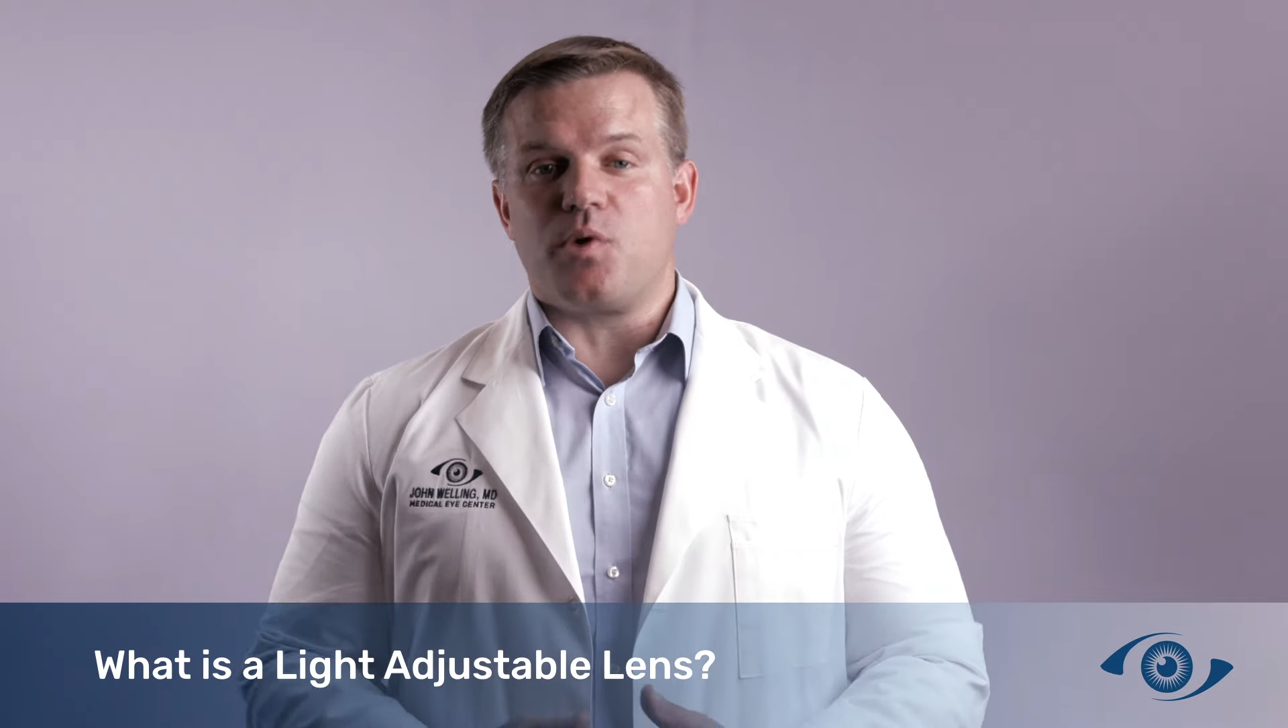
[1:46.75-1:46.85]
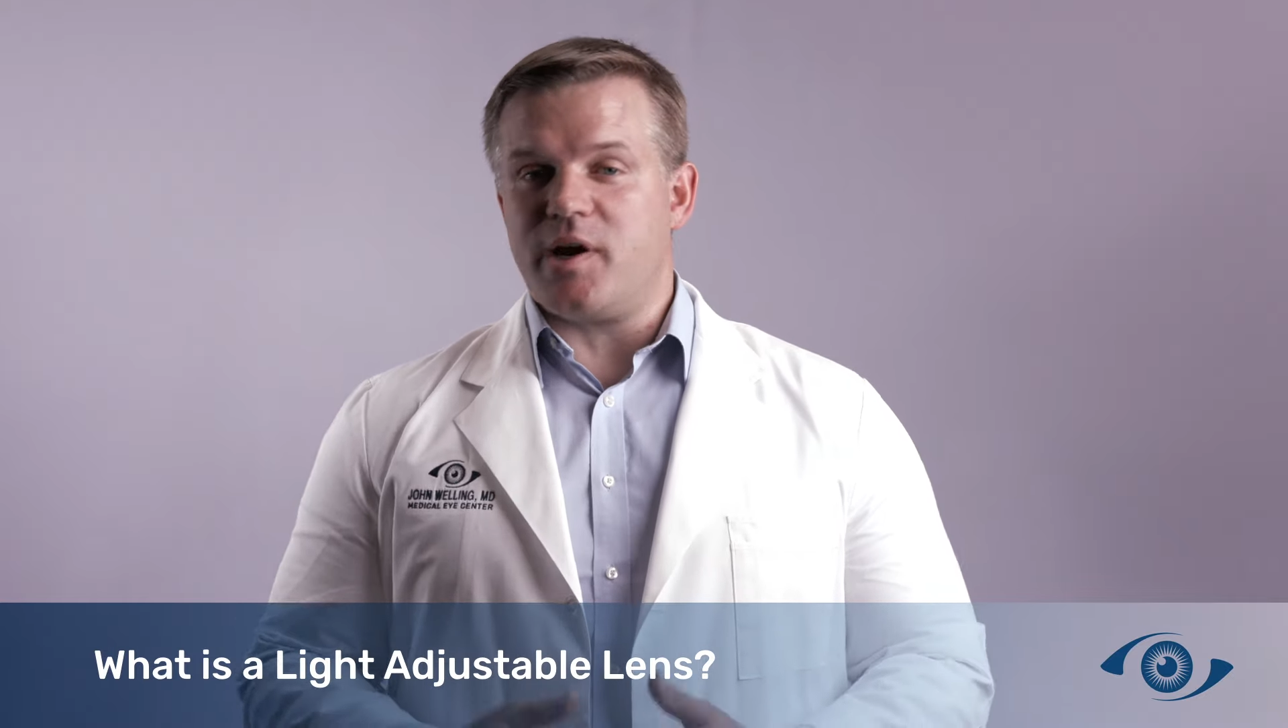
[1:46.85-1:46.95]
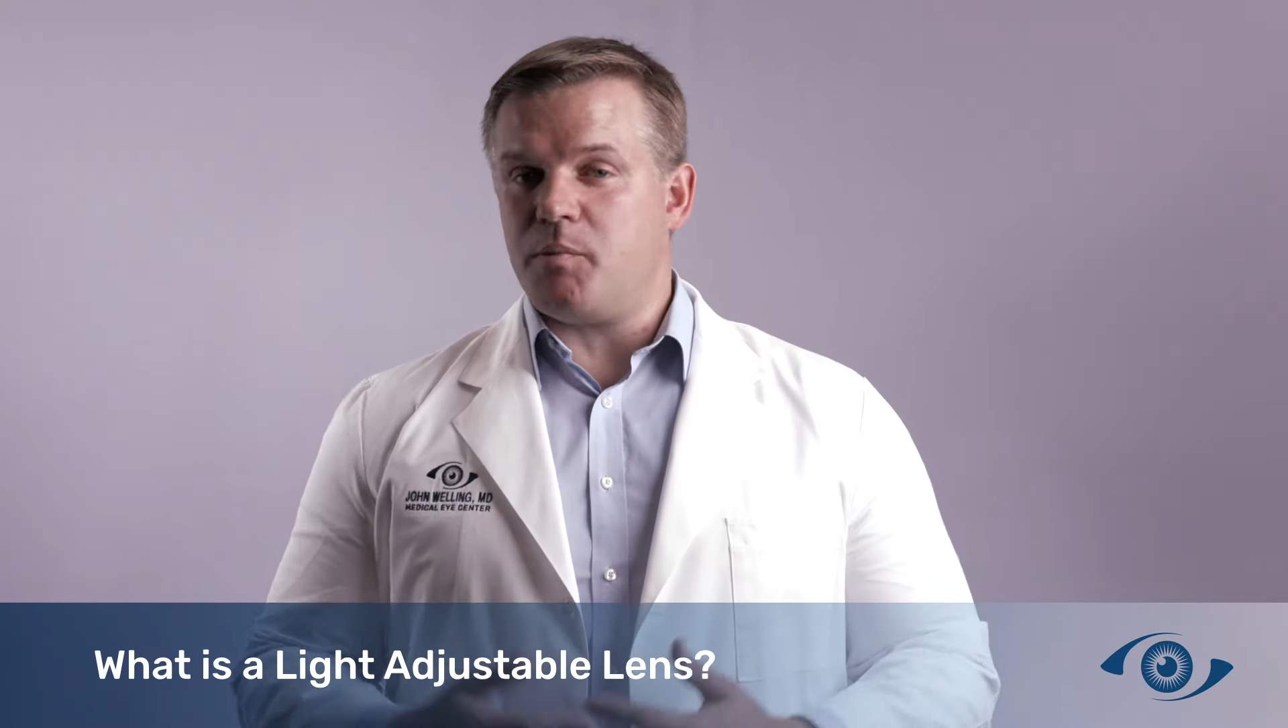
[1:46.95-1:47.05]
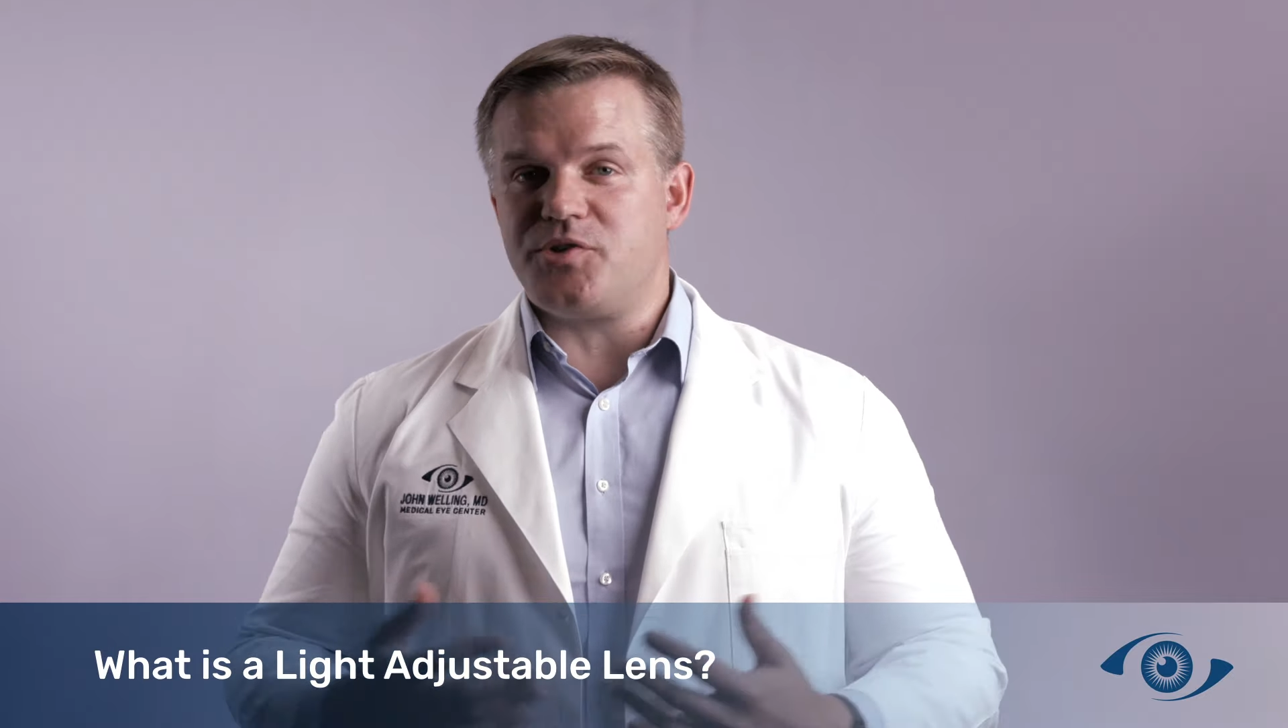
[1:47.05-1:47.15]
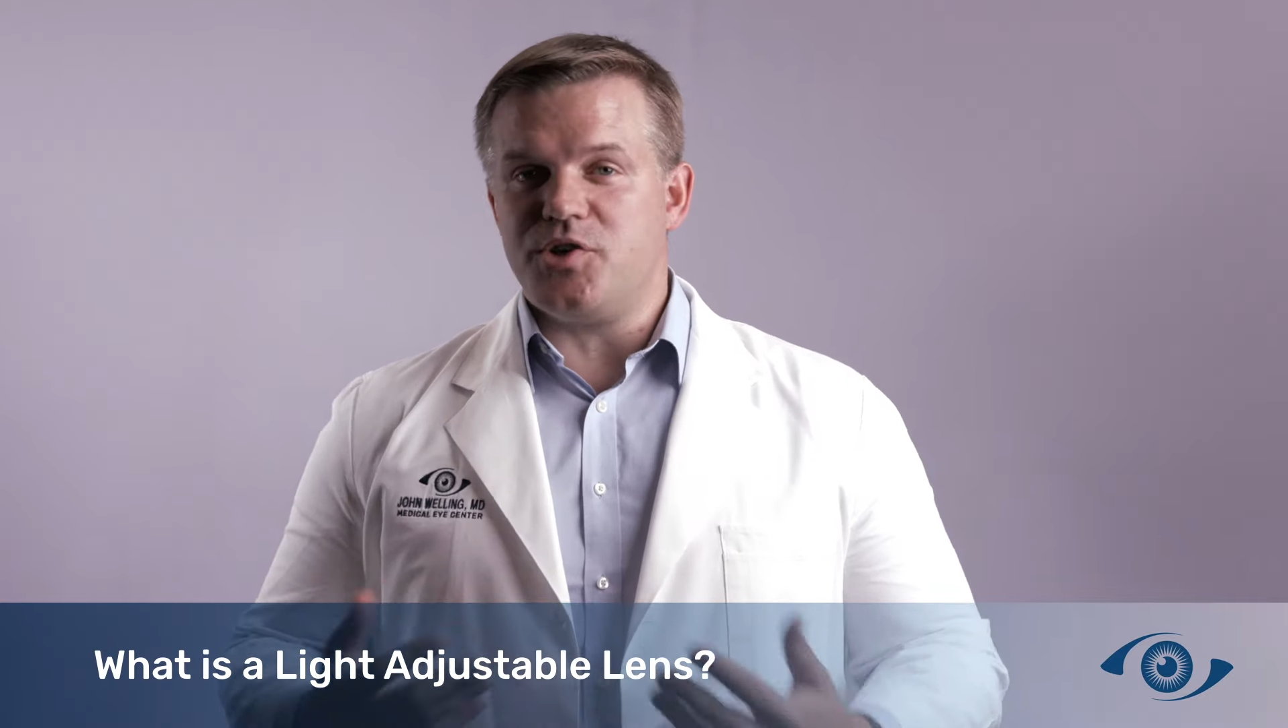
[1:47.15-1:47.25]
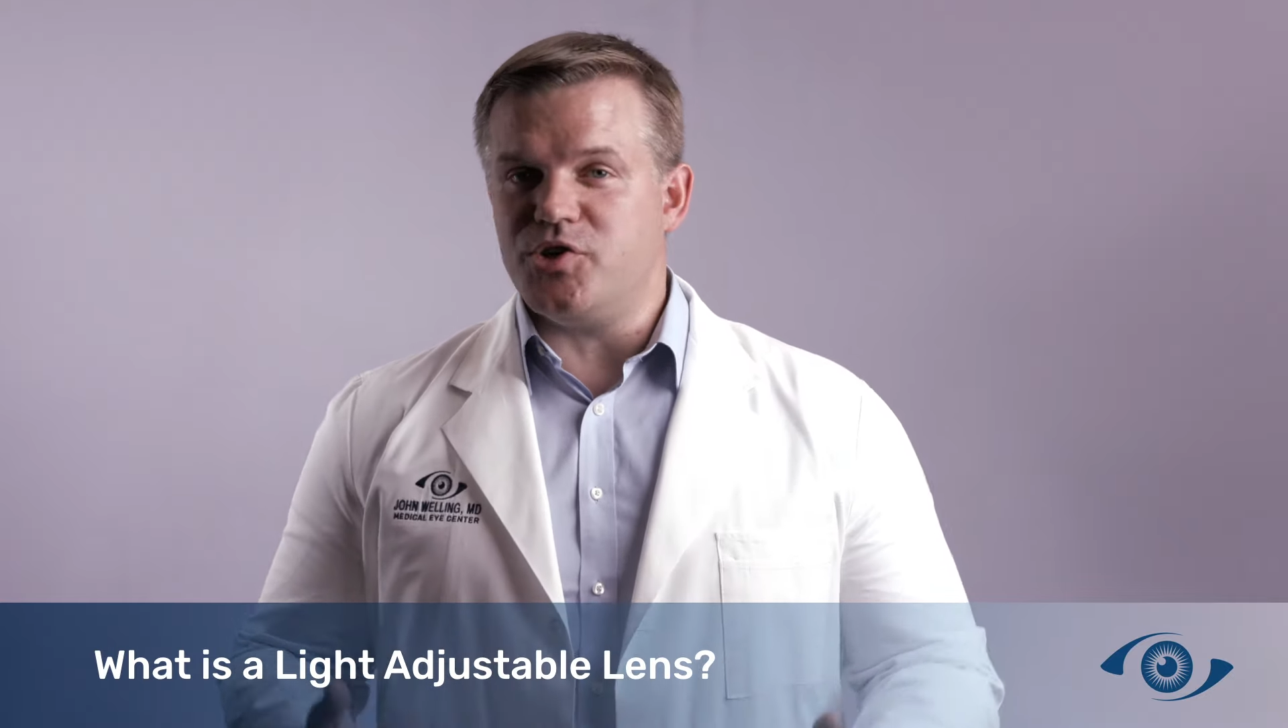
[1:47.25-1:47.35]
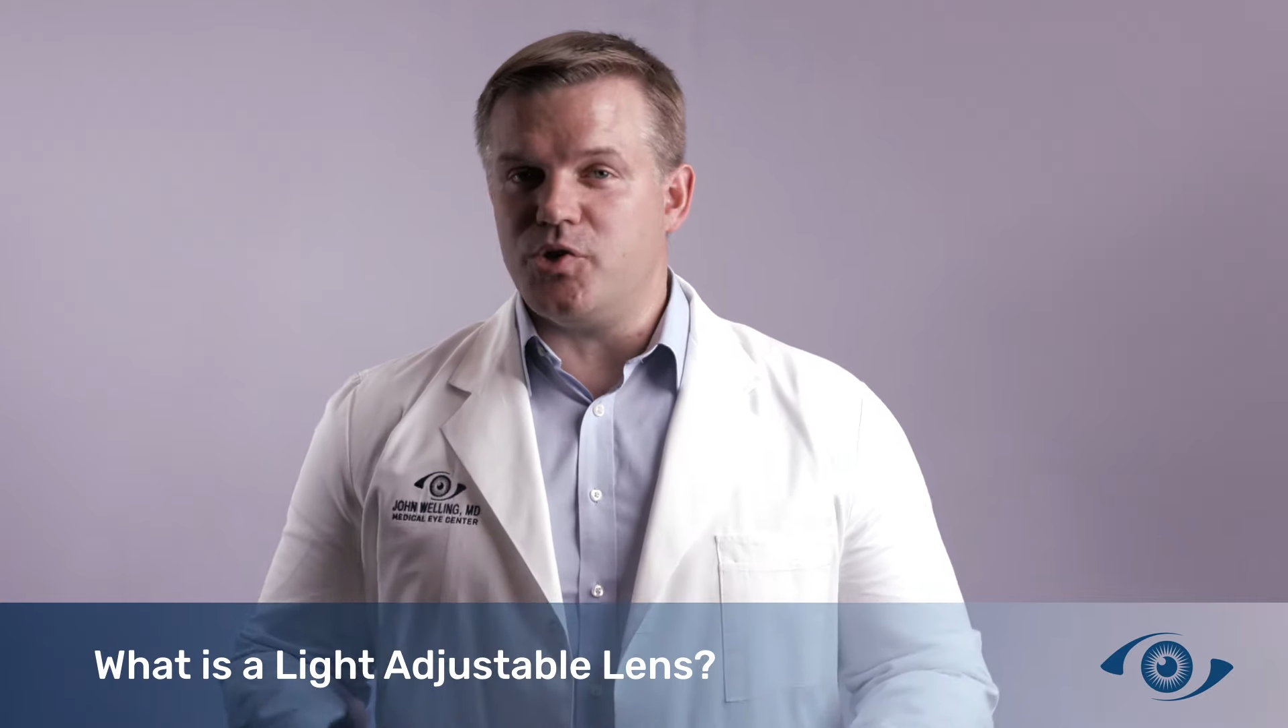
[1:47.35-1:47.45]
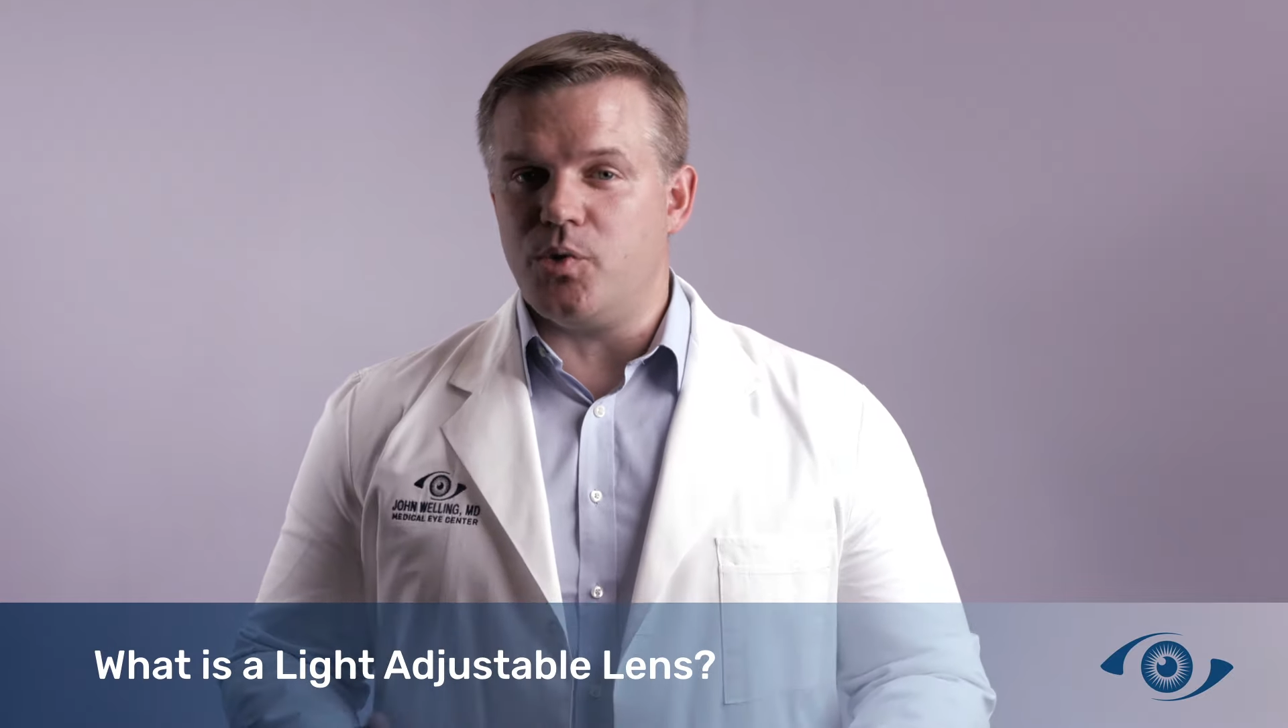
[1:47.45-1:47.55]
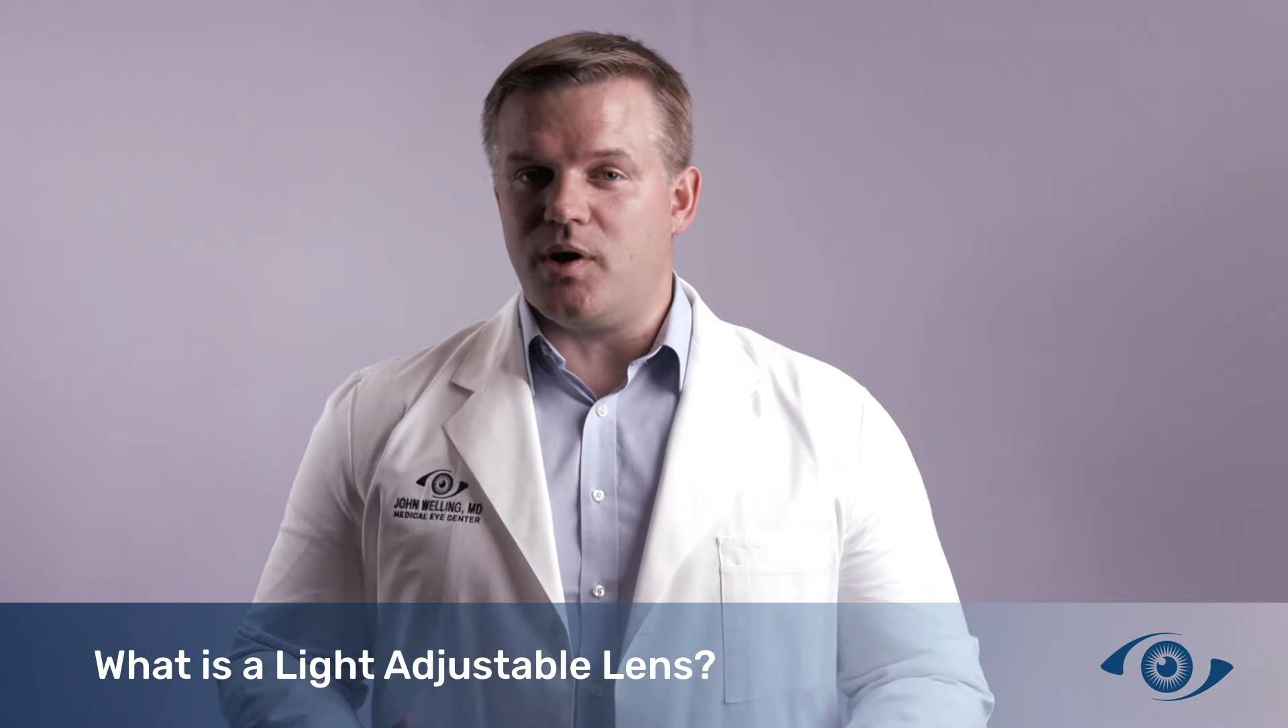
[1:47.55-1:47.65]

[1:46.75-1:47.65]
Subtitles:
we're able to do